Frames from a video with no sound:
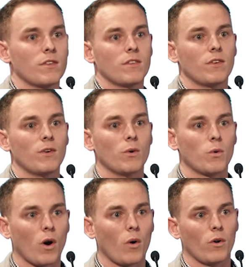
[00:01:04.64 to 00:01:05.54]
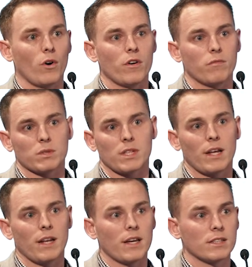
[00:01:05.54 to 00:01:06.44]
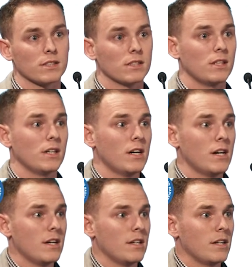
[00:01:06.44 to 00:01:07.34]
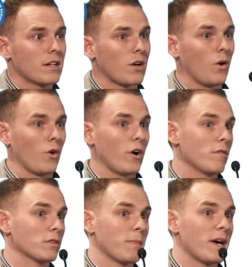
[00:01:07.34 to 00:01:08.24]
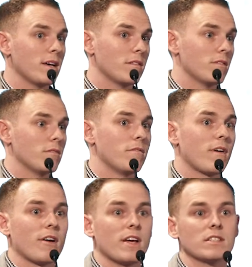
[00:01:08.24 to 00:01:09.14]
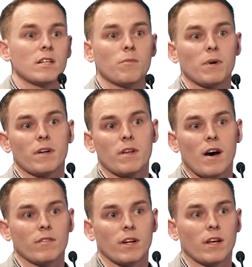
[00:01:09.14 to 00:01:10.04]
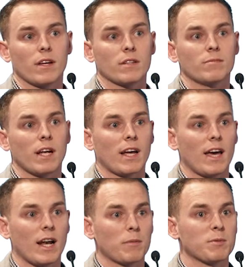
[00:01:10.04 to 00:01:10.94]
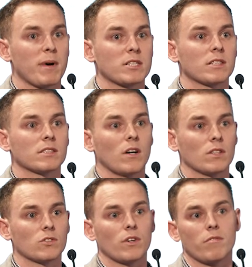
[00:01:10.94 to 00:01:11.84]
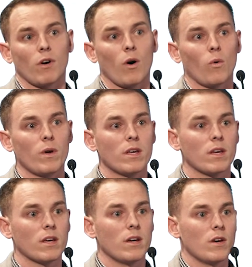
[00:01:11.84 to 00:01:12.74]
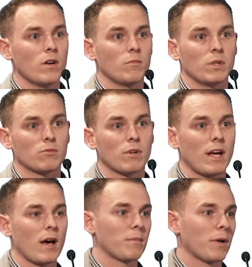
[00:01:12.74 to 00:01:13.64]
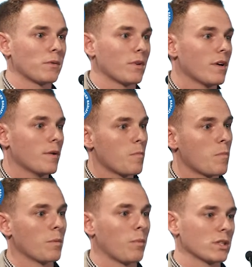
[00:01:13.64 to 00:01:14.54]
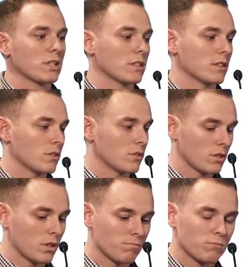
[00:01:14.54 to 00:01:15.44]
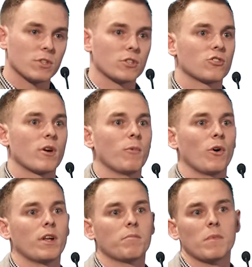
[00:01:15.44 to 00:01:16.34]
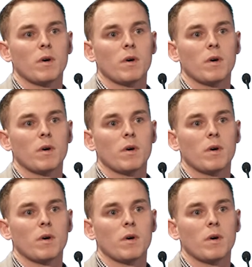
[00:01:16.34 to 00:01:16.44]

to going live was 10 days. Going live was made very easily with having a dedicated app specialist on site for the whole week, which really helped out the process and just to streamline it,